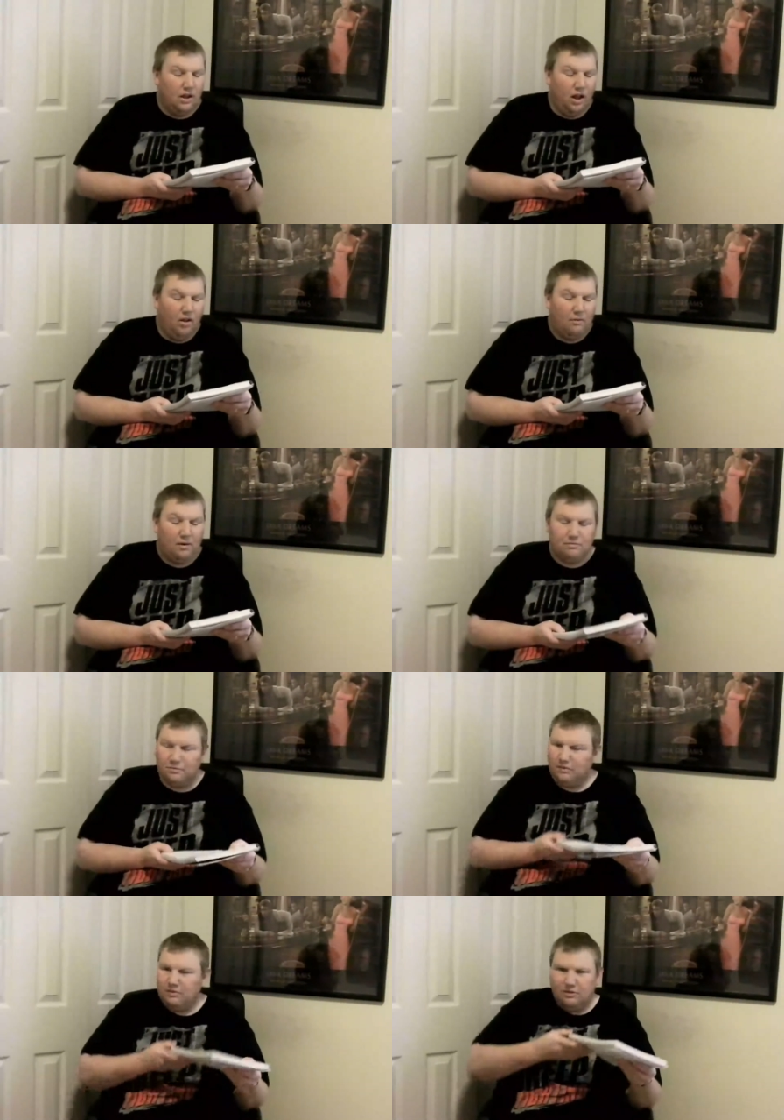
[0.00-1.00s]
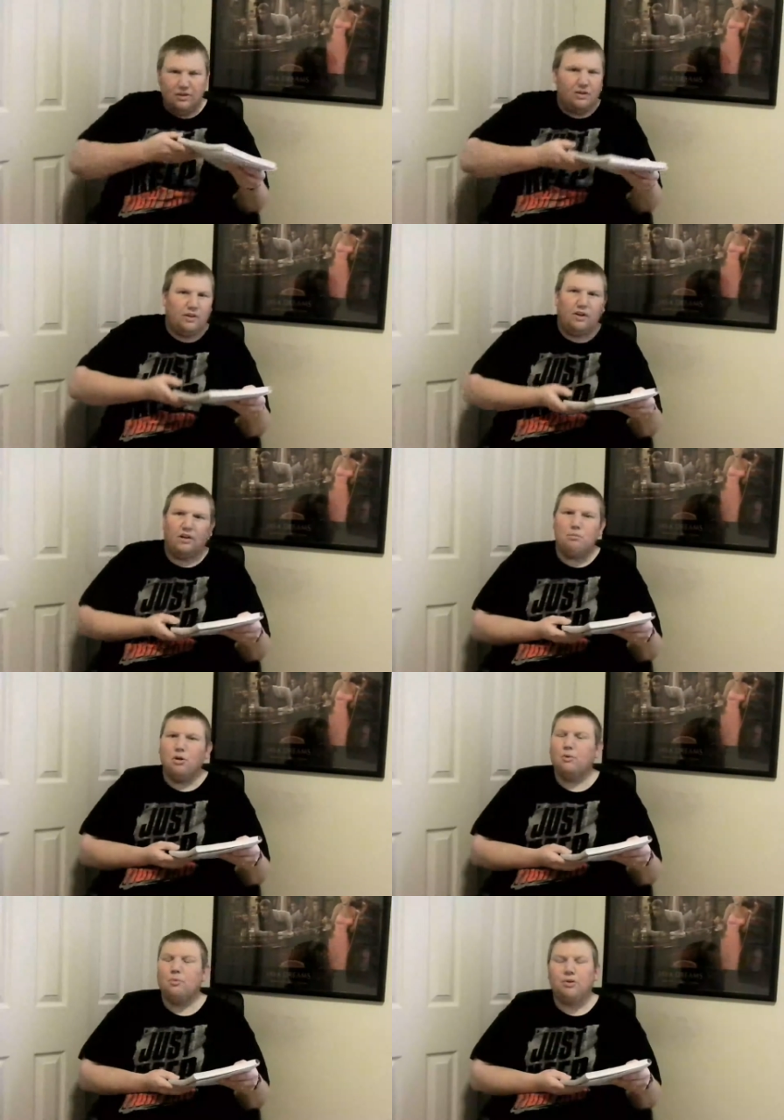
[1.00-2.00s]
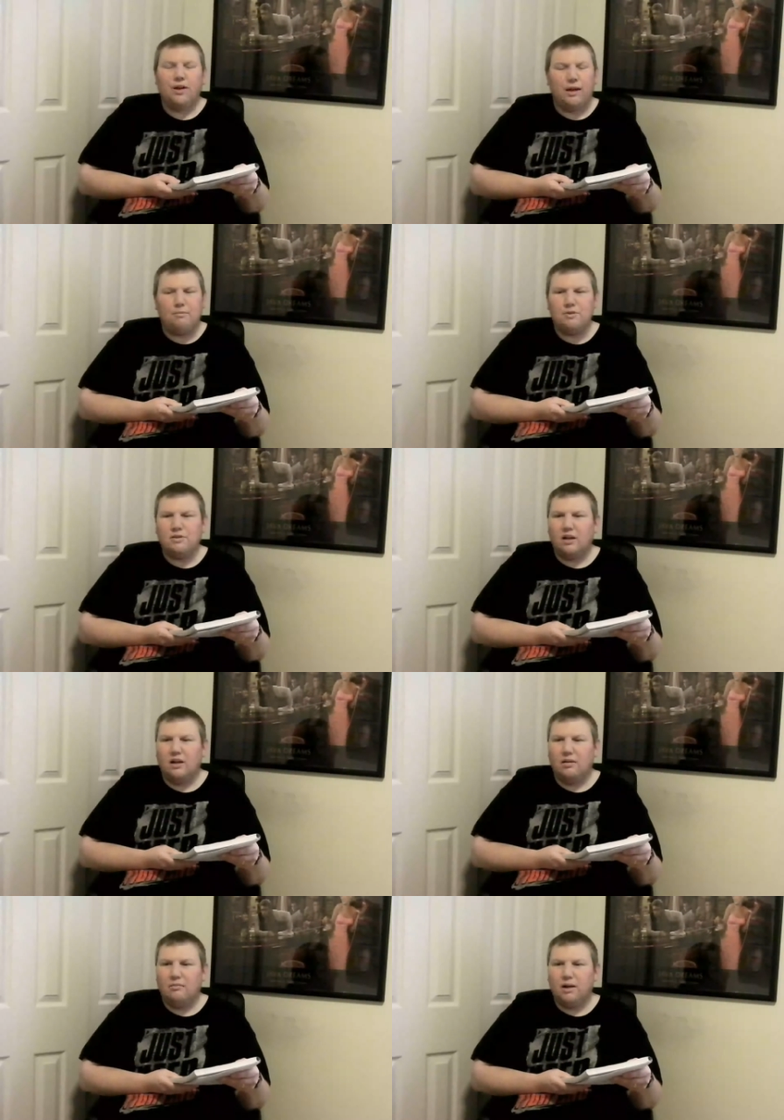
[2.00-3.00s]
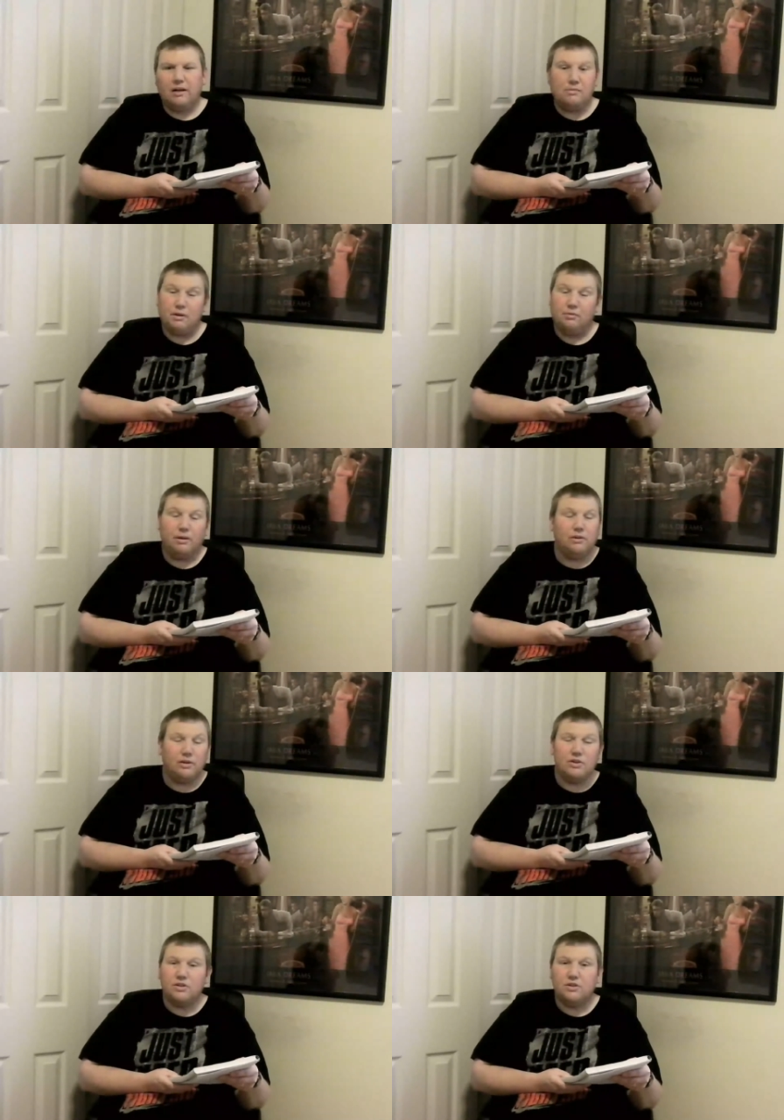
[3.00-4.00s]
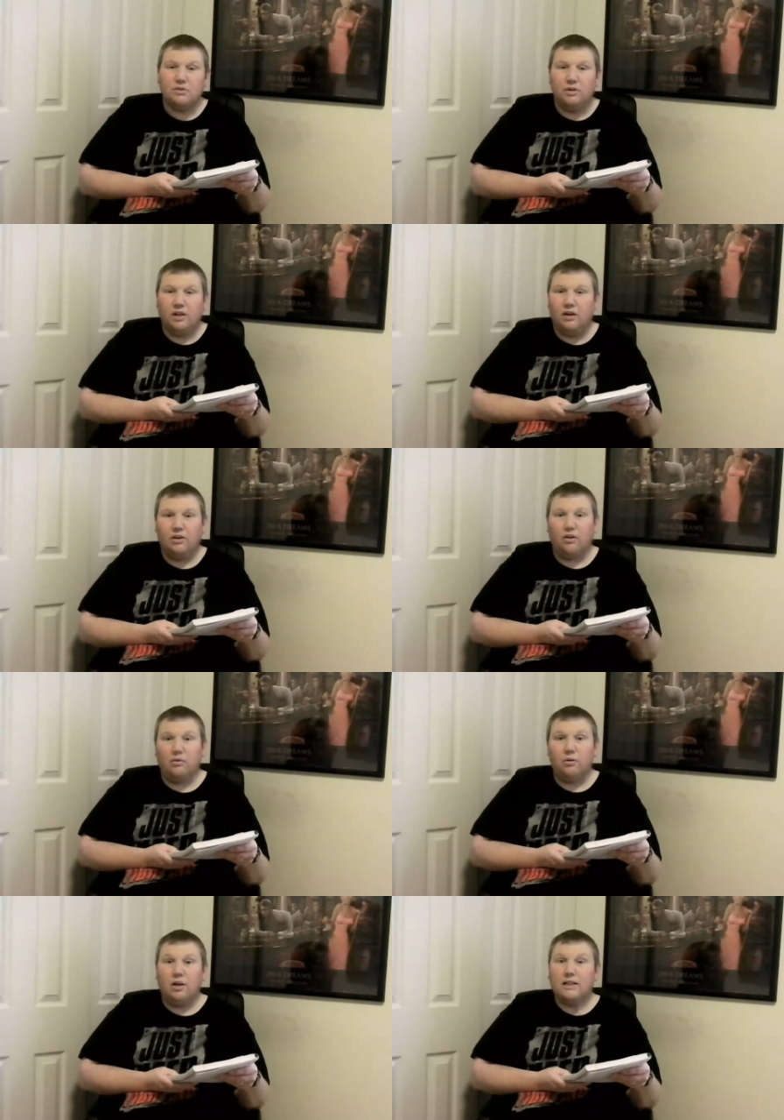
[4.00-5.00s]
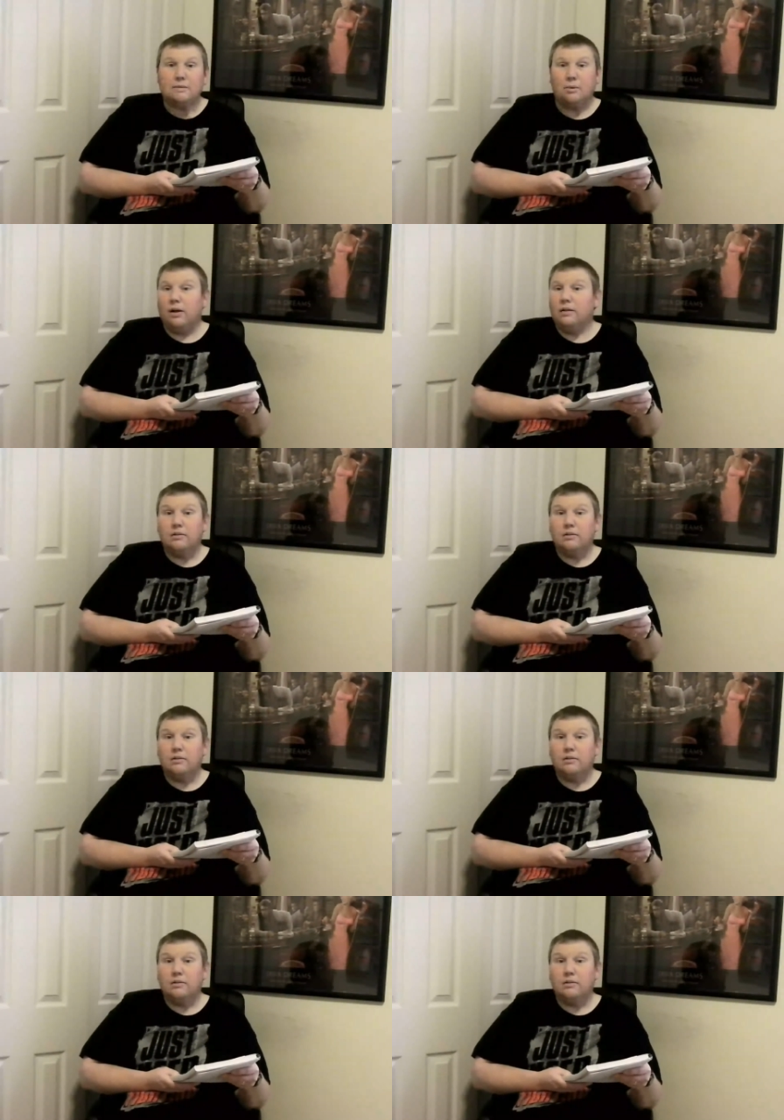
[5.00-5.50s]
I've done it on here multiple times. I compare Blake Christian to a younger Will Ospreay.